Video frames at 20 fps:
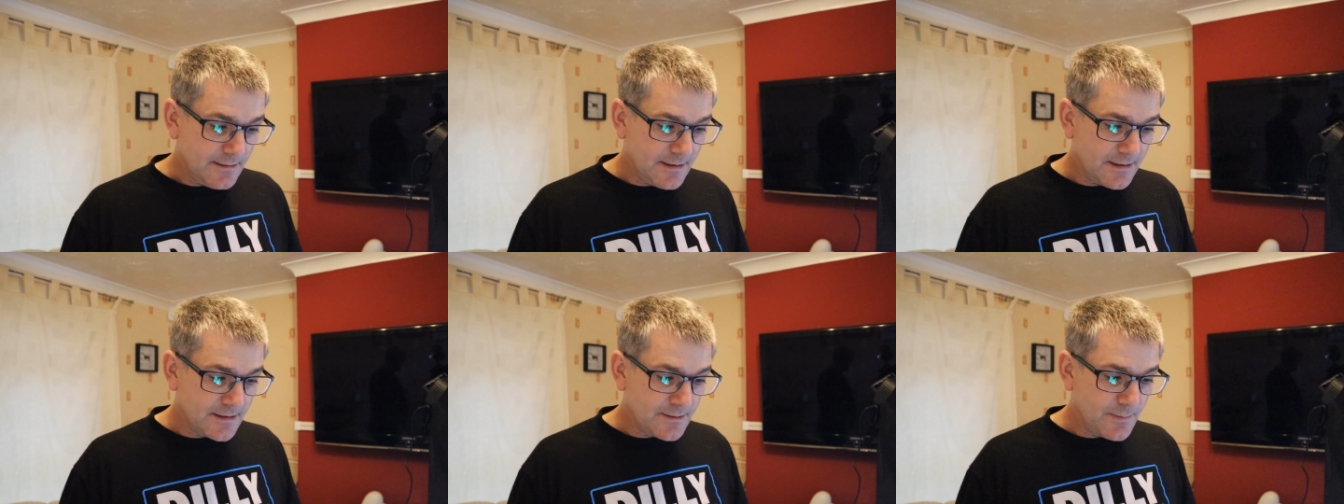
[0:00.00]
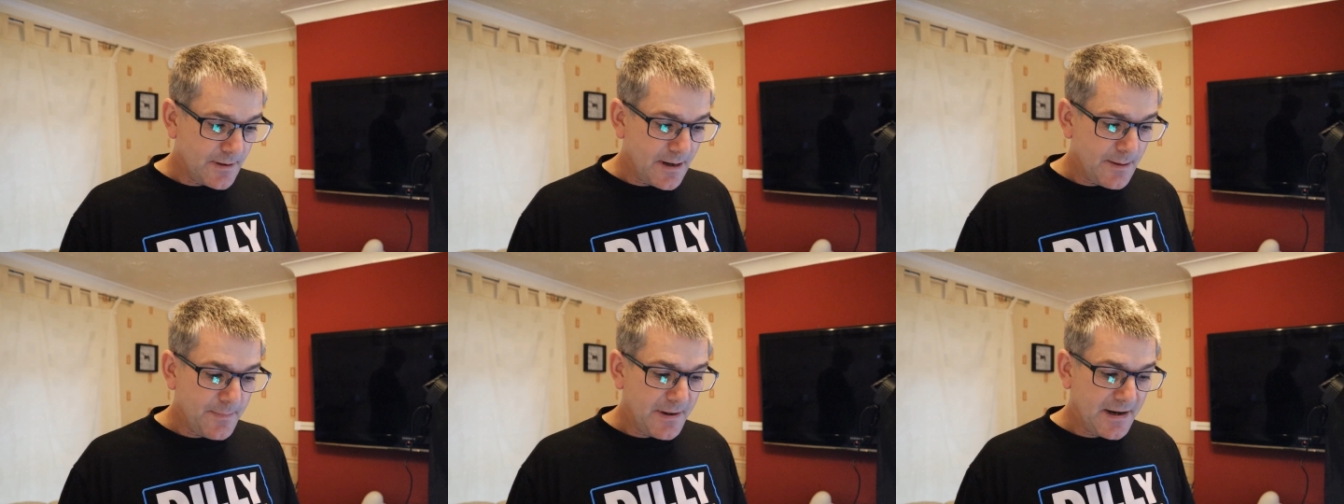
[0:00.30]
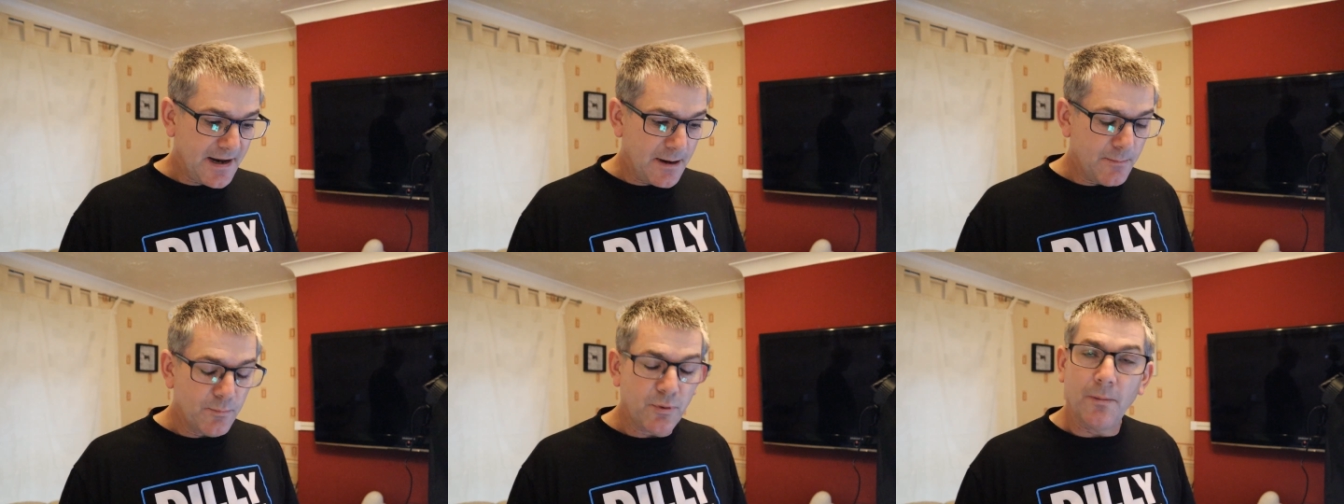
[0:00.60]
that's when it
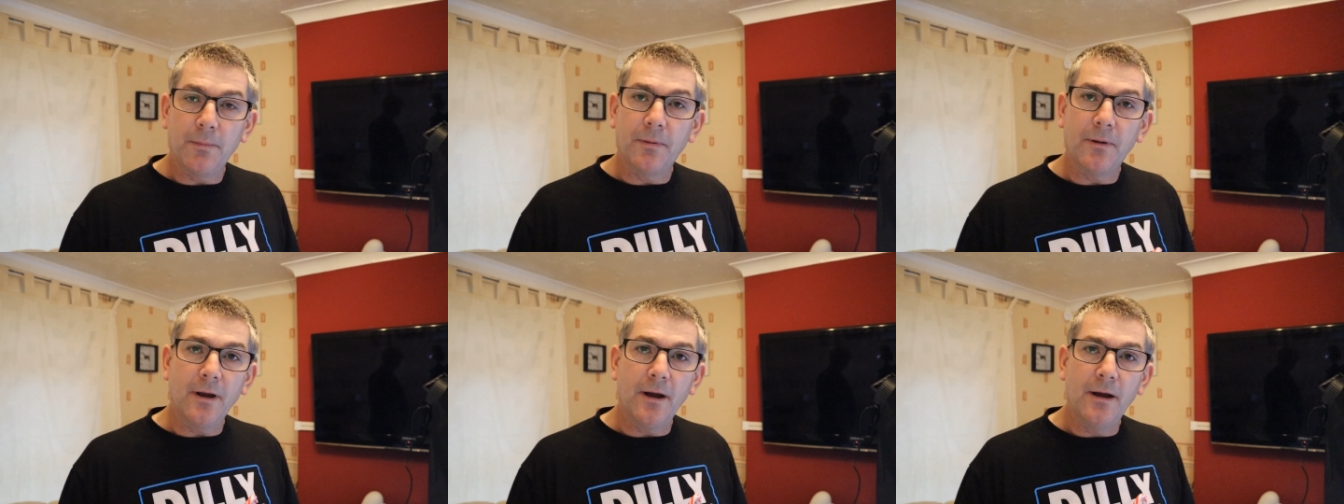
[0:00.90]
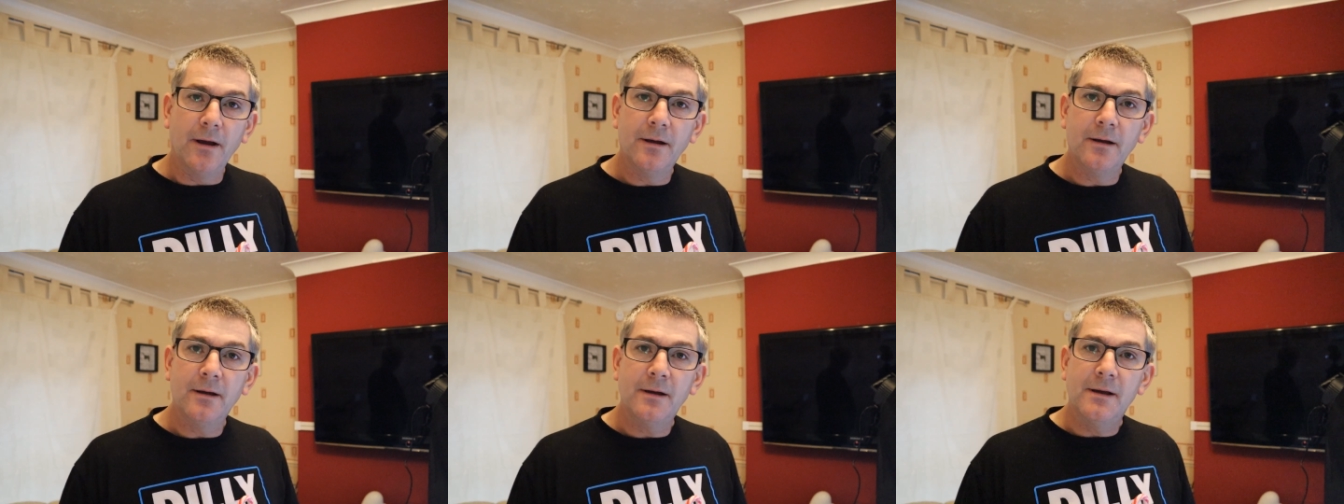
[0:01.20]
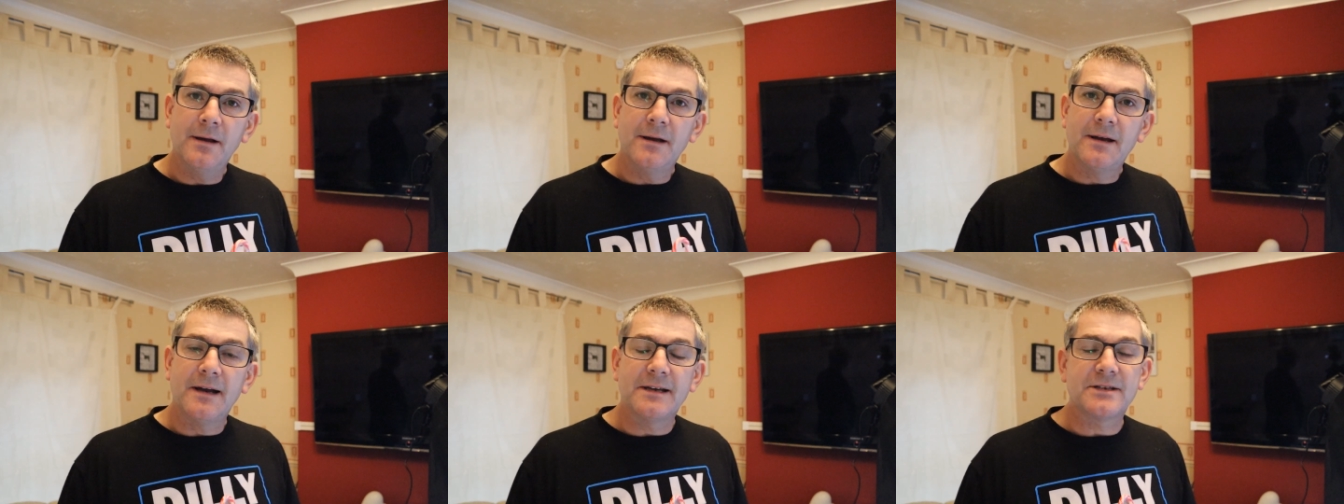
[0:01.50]
became popular
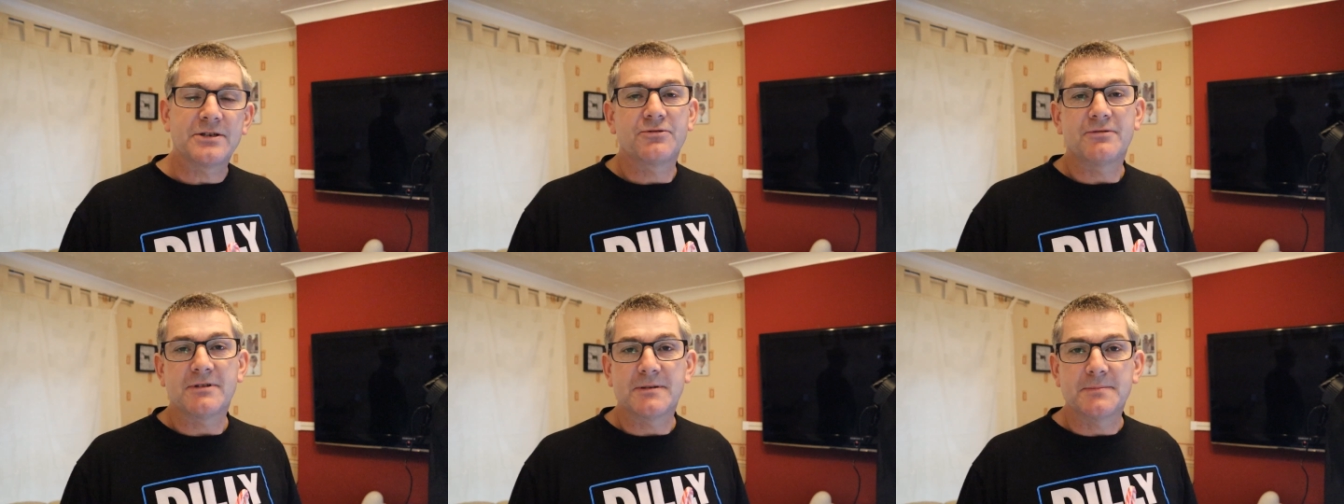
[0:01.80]
as a